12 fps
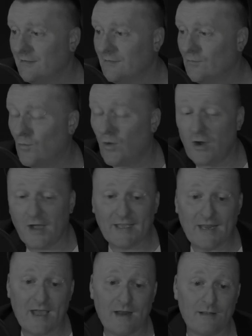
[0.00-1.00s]
What I
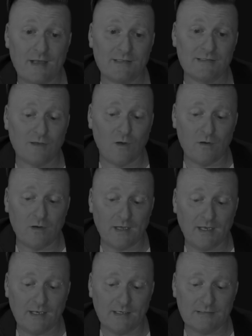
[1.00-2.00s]
get out of that song
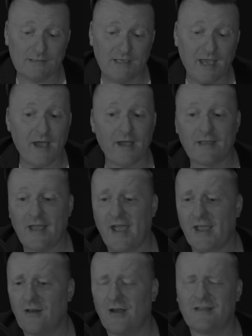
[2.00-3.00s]
is, yeah,
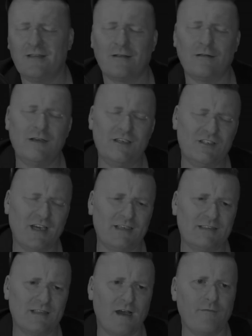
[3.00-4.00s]
okay, like cliche
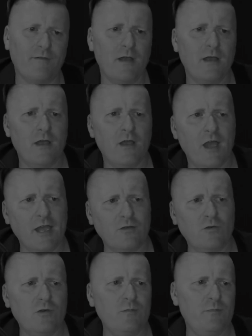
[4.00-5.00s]
stuff. It
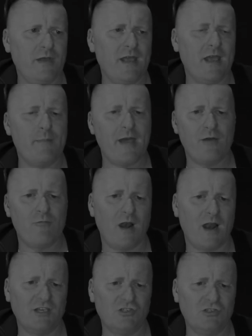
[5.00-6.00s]
could be about a
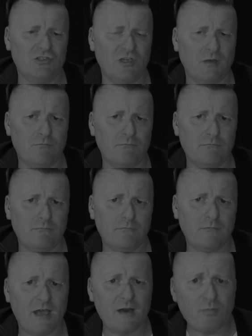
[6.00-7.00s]
relationship,
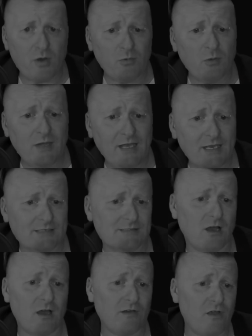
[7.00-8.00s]
and it probably is.
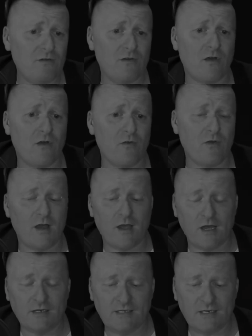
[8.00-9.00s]
I don't know.
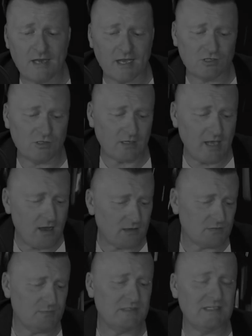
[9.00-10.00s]
I didn't actually
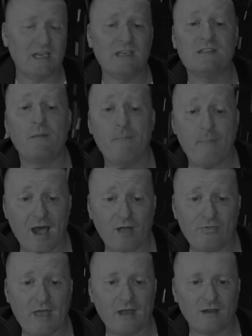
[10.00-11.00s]
ask Matthias
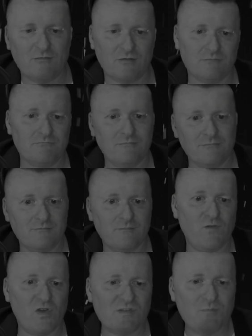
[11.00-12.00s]
about that.
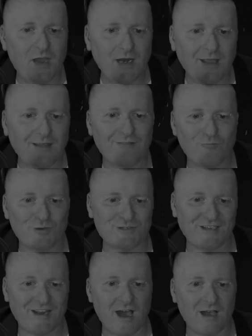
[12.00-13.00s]
First meeting,
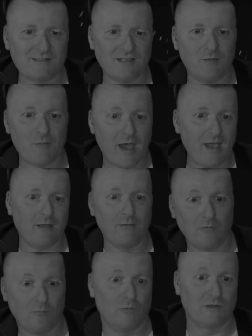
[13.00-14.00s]
wasn't going to ask him, hey,
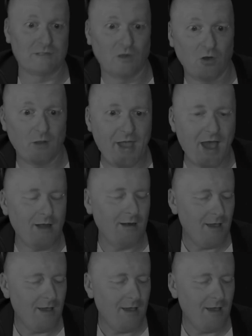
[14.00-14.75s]
what's it all about?